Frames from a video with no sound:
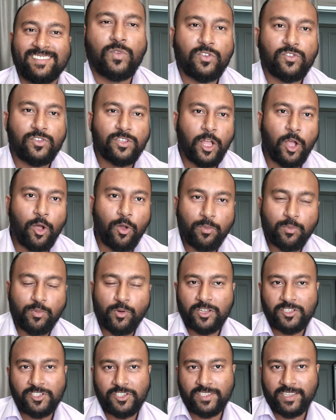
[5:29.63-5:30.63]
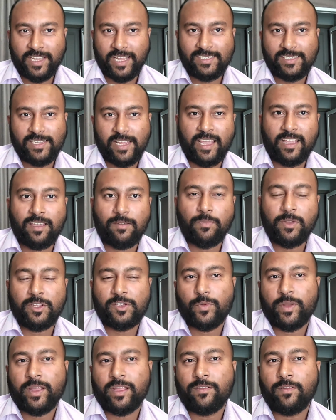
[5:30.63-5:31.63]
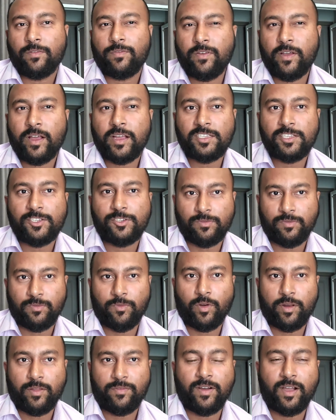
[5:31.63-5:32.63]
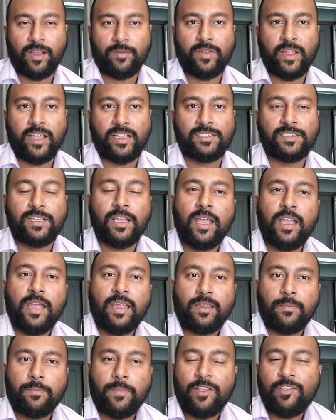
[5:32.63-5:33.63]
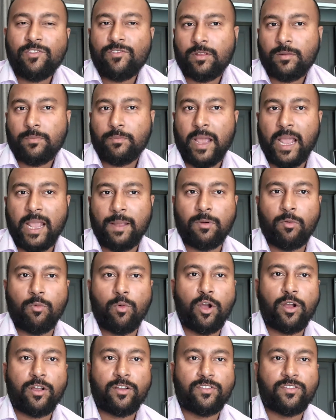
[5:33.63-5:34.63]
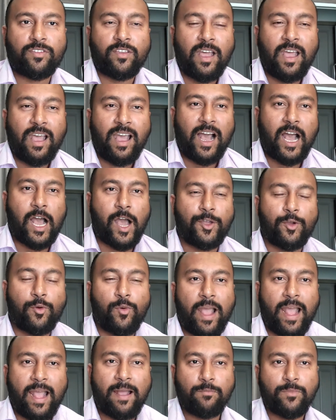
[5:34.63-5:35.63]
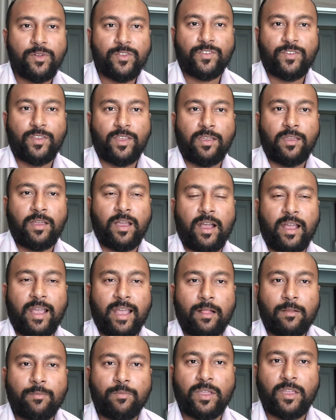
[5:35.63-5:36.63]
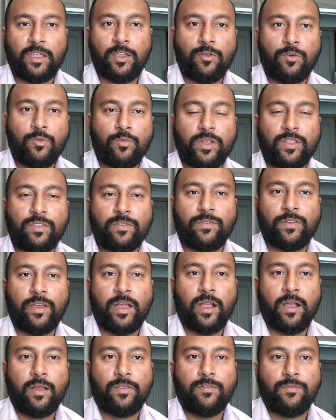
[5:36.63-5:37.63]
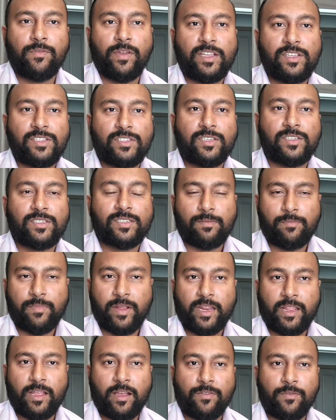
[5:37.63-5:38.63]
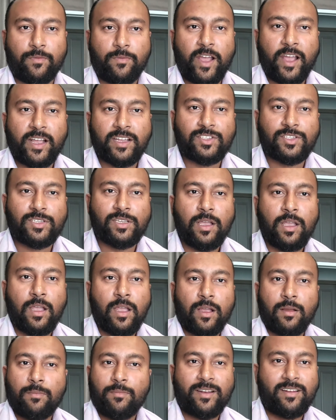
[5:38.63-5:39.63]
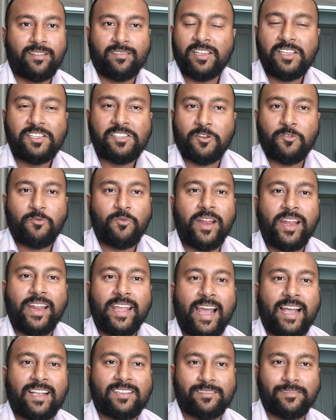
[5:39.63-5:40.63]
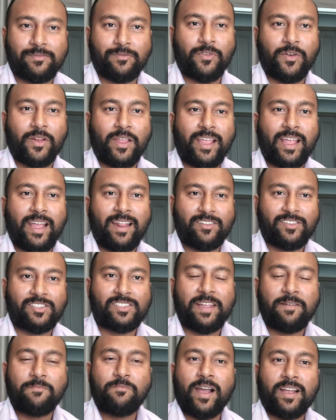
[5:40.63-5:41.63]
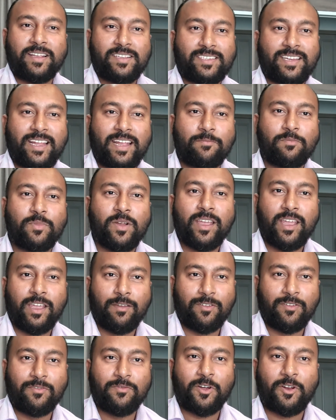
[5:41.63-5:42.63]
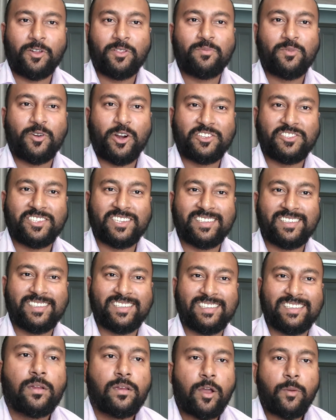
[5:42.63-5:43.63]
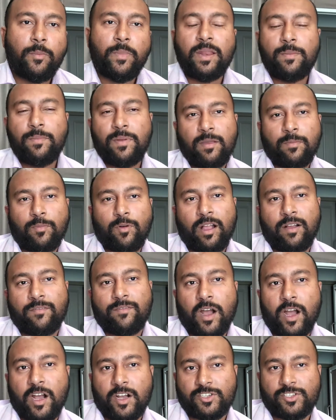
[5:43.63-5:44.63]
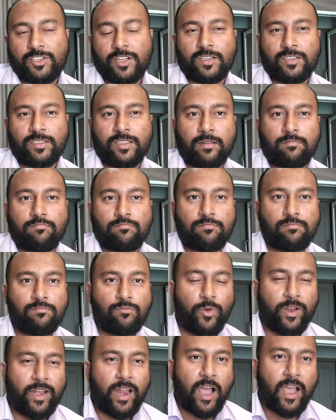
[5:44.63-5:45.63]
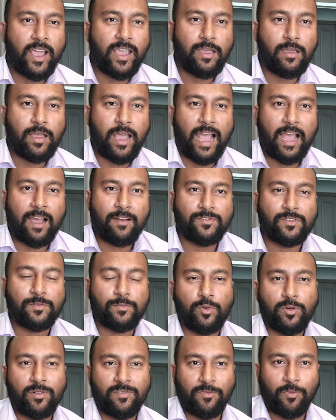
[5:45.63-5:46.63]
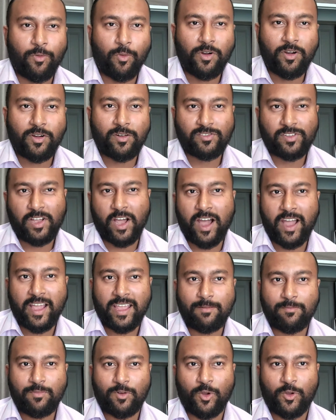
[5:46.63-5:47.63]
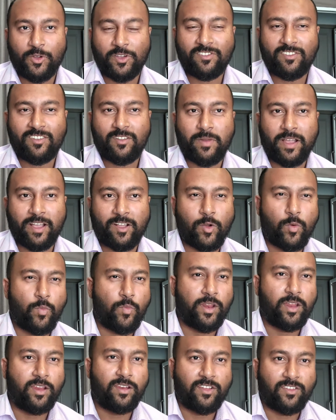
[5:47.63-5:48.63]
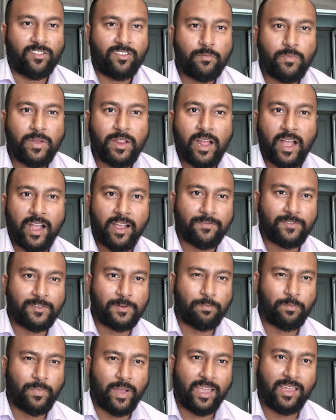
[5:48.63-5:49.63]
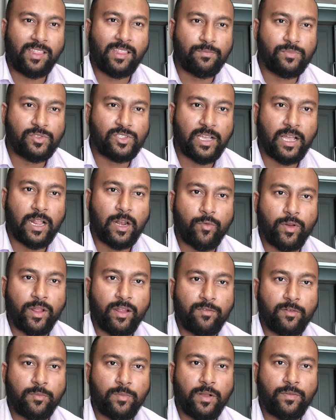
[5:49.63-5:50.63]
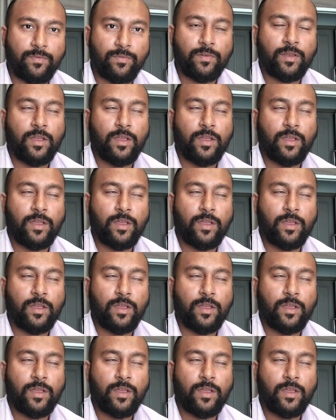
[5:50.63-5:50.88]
So the whole process can take between 30 to 45 days, depends on paperwork, how your embassy are helping you with the visas and many other facts. But these are really hassle-free and step by step if you follow the process. Now, many people have asked us that when I have to put 4 Thai employees in my company, does it mean I have to pay them salary every month?